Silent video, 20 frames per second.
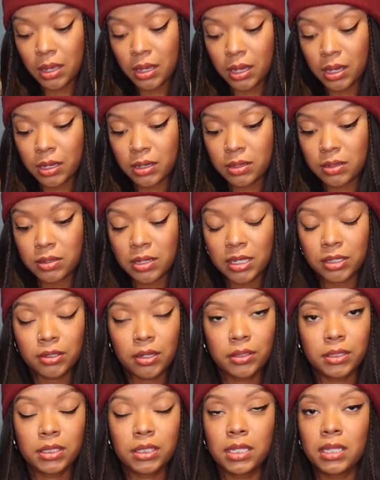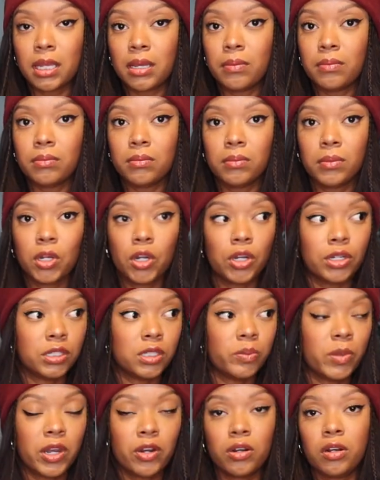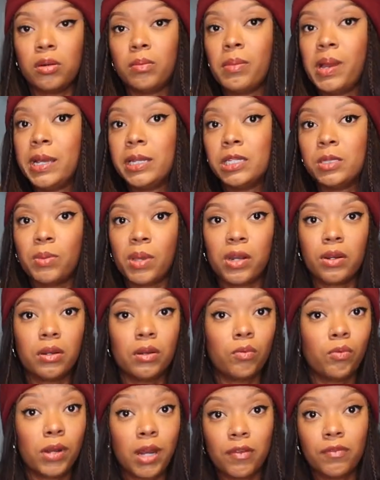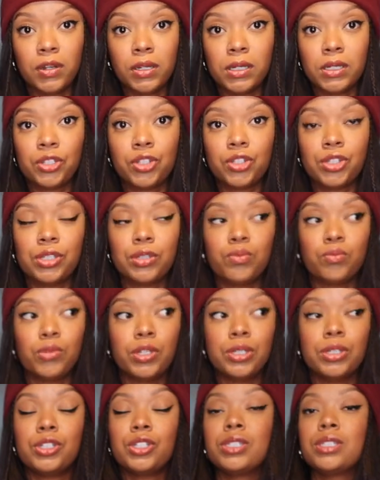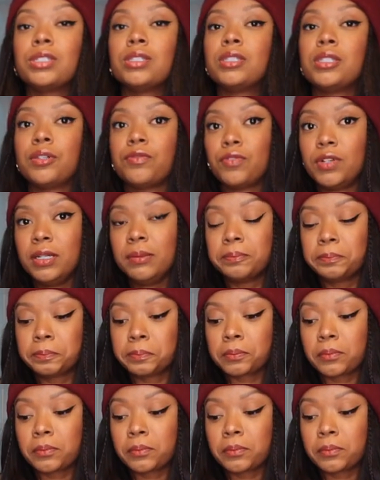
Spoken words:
And that's not to say that hers is better or mine is better or whatever. It's just, we're just different.